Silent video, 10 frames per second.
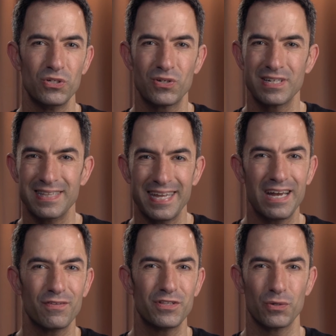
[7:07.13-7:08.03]
you can lay
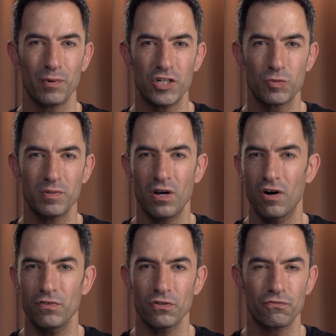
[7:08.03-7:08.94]
out the arrangement
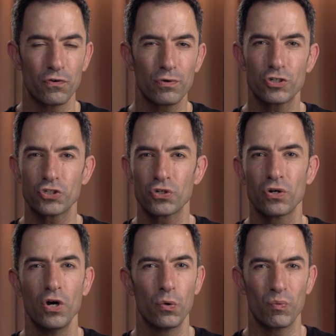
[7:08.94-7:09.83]
of your furniture,
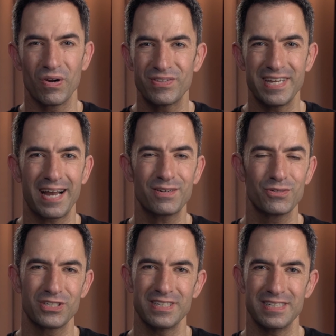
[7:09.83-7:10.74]
where the actors are going to